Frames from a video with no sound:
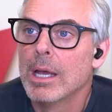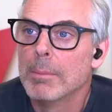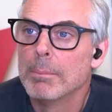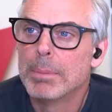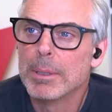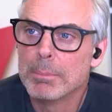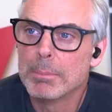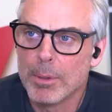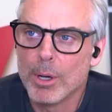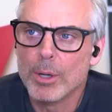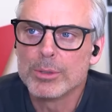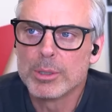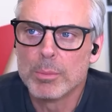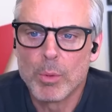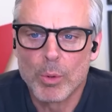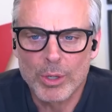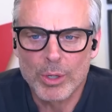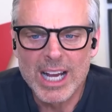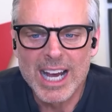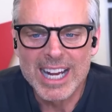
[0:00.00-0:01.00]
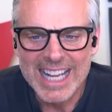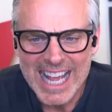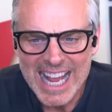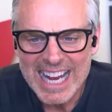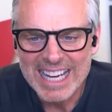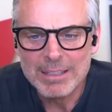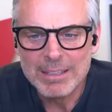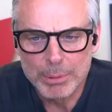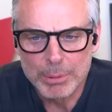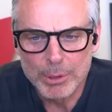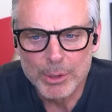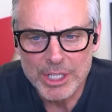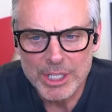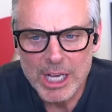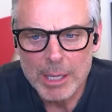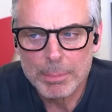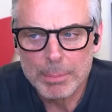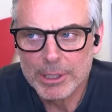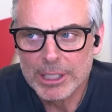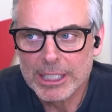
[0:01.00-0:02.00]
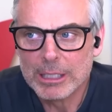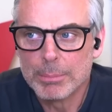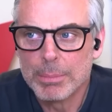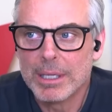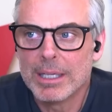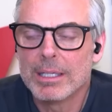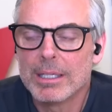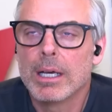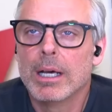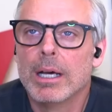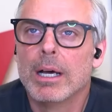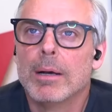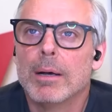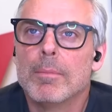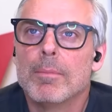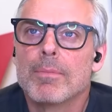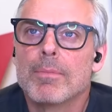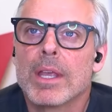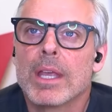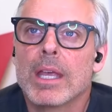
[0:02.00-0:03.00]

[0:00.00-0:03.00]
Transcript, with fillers: but Baltimore kind of ate Purdy up a little bit. Um,